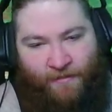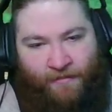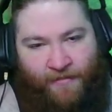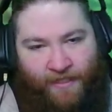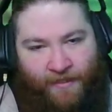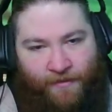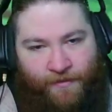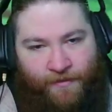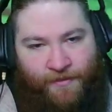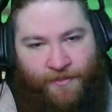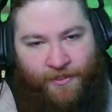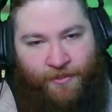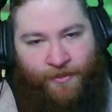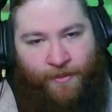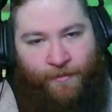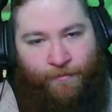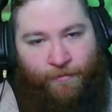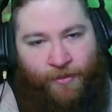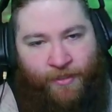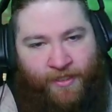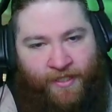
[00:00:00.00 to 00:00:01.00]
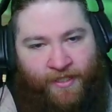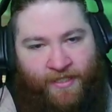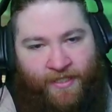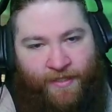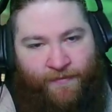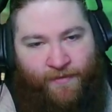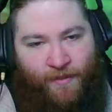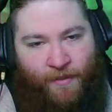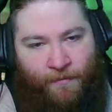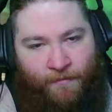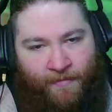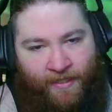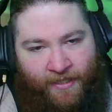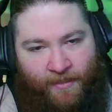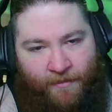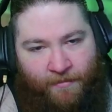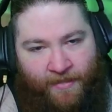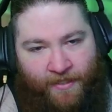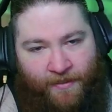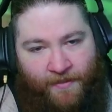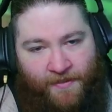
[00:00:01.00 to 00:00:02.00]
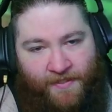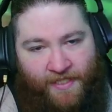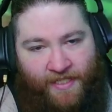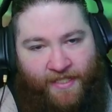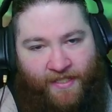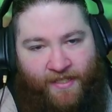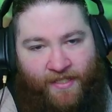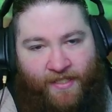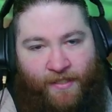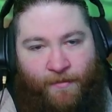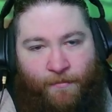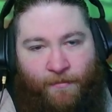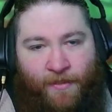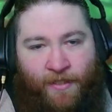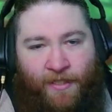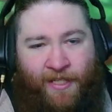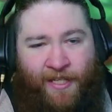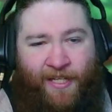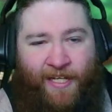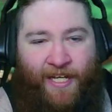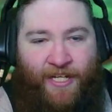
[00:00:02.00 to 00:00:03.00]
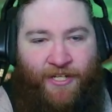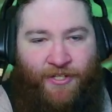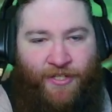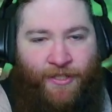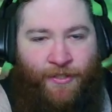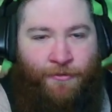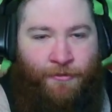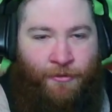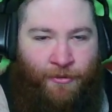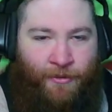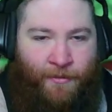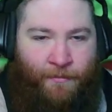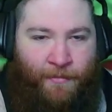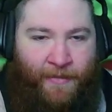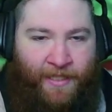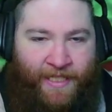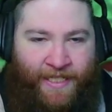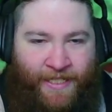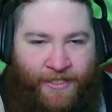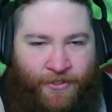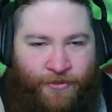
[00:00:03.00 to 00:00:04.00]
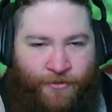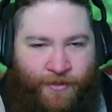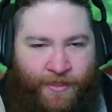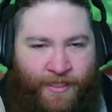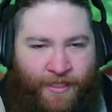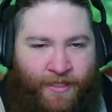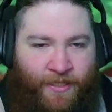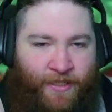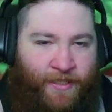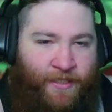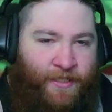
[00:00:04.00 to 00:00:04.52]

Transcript: bells. You can put a different amount of bells in them, and you can grow a money tree.